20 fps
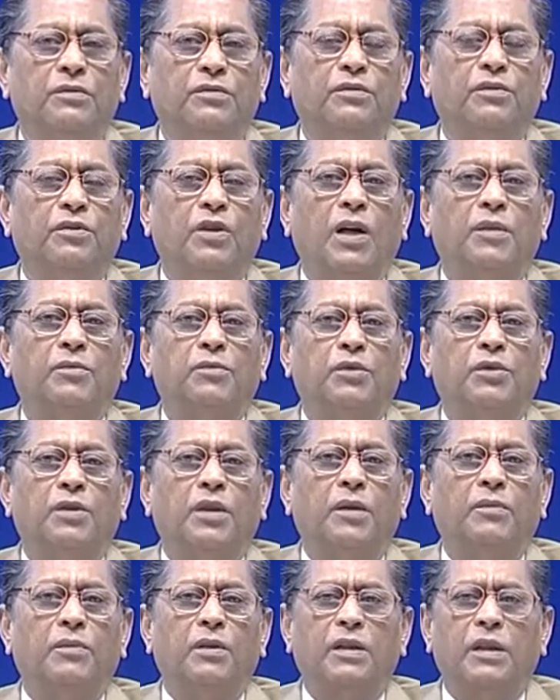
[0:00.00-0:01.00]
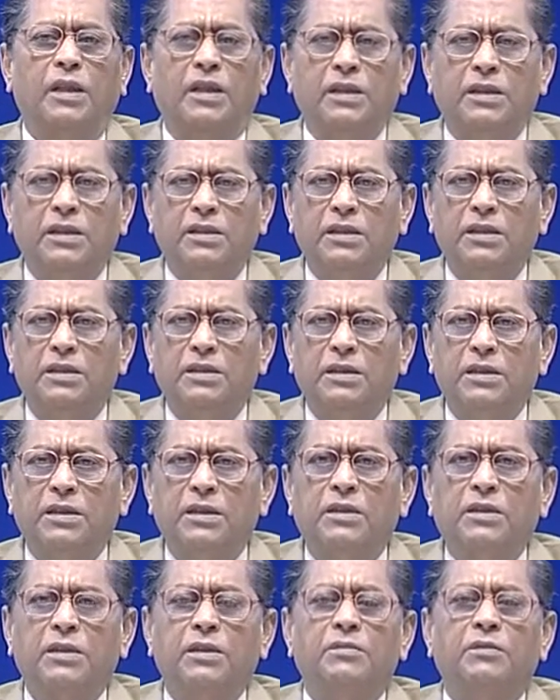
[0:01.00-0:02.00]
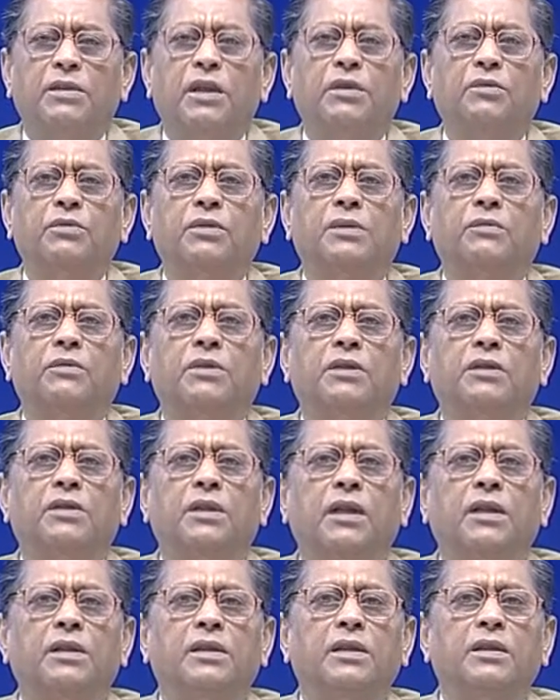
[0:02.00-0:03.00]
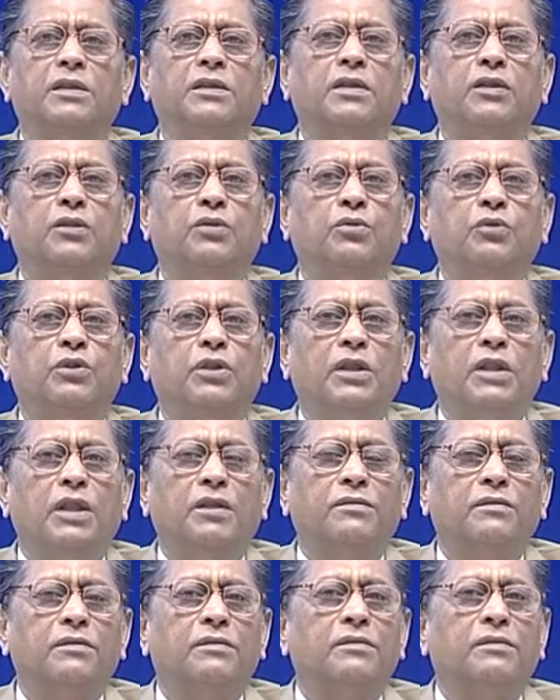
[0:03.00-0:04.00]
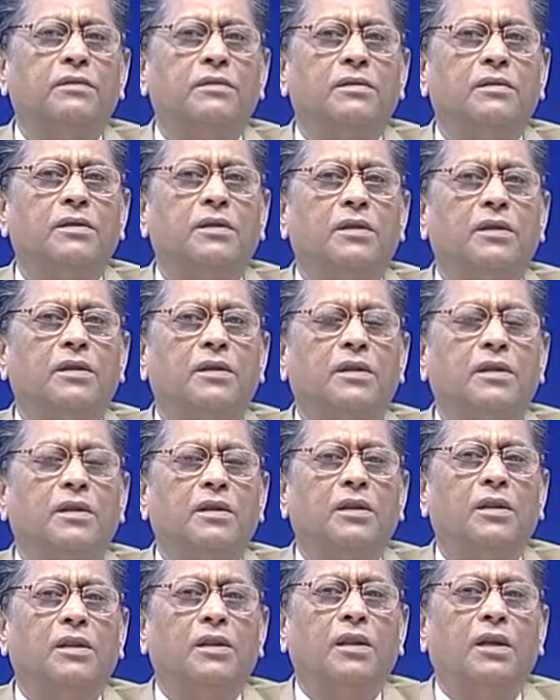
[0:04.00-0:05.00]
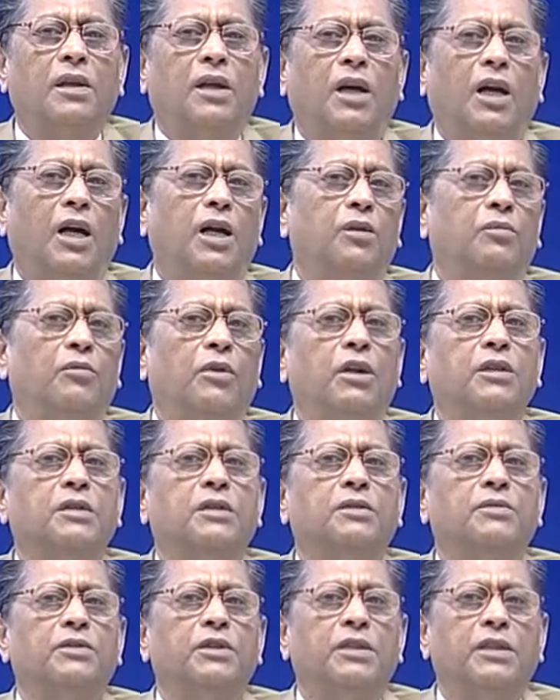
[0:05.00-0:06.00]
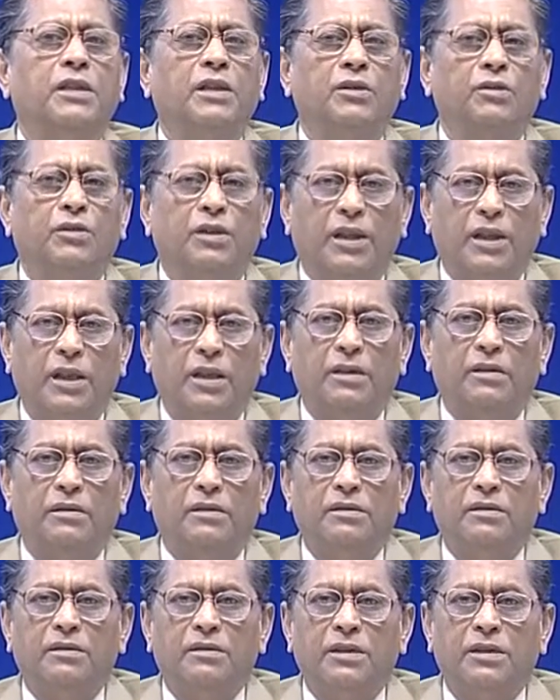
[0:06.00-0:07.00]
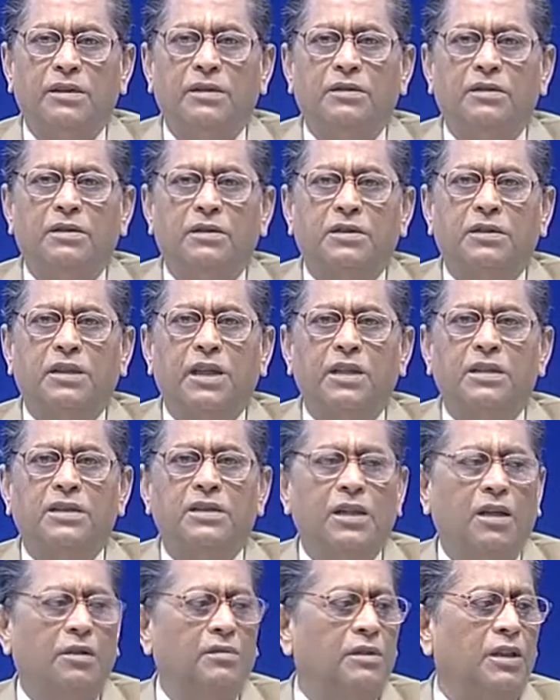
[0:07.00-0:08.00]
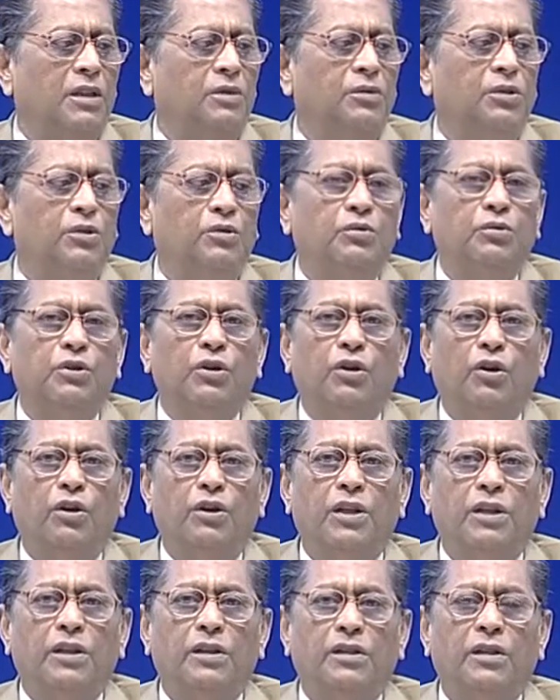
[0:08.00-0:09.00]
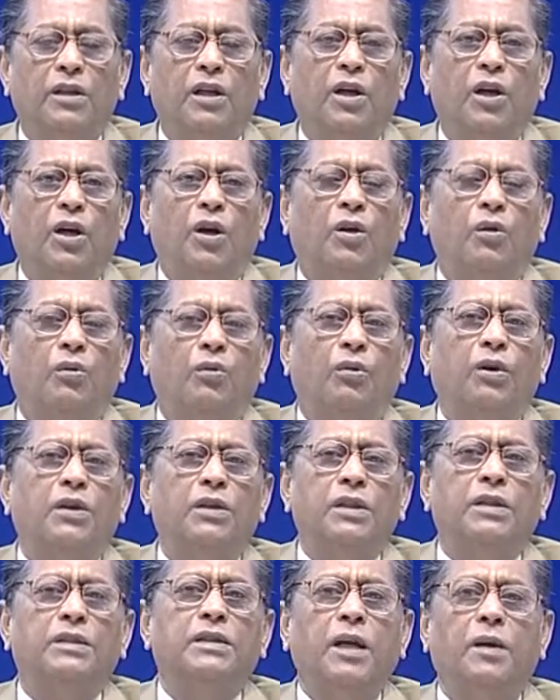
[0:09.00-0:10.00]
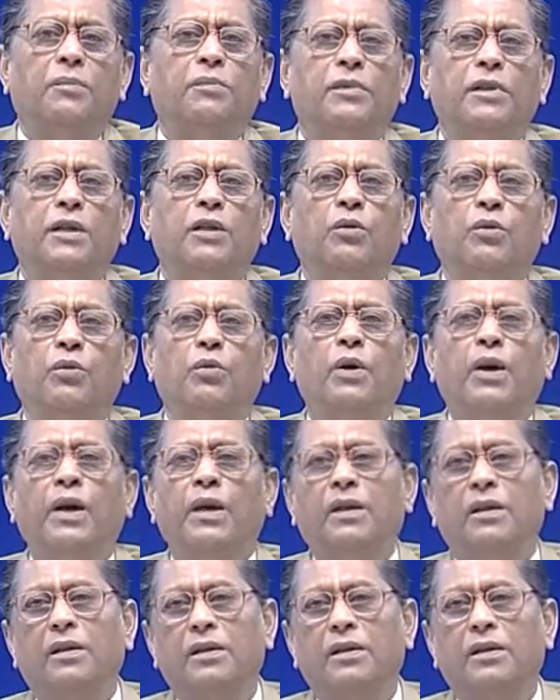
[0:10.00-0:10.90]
time to time, that is this system that we have designed, is it good enough? And once we think, okay, this stage now, then we do the audit. What is happening where?